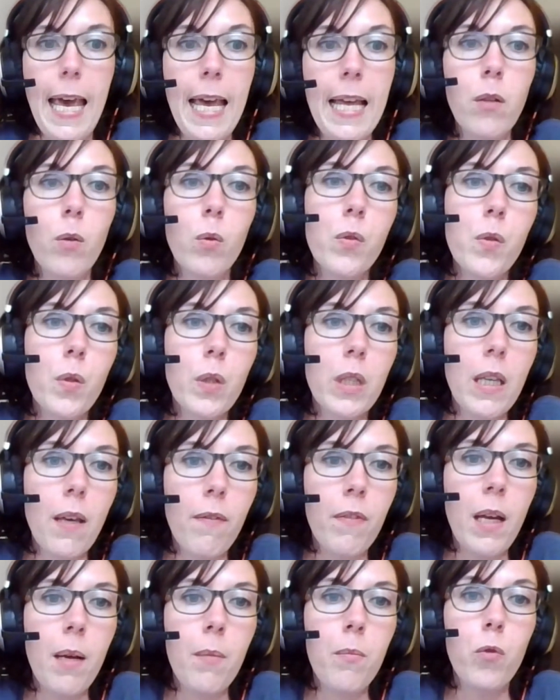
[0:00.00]
and also
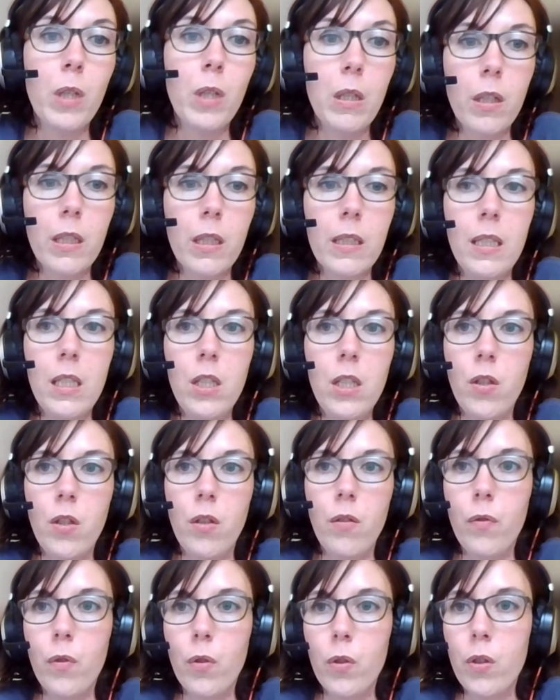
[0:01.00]
give them
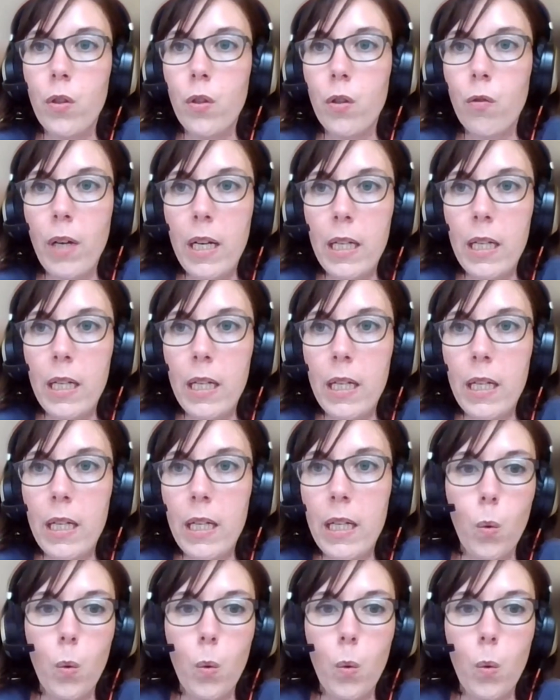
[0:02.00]
recognition for the great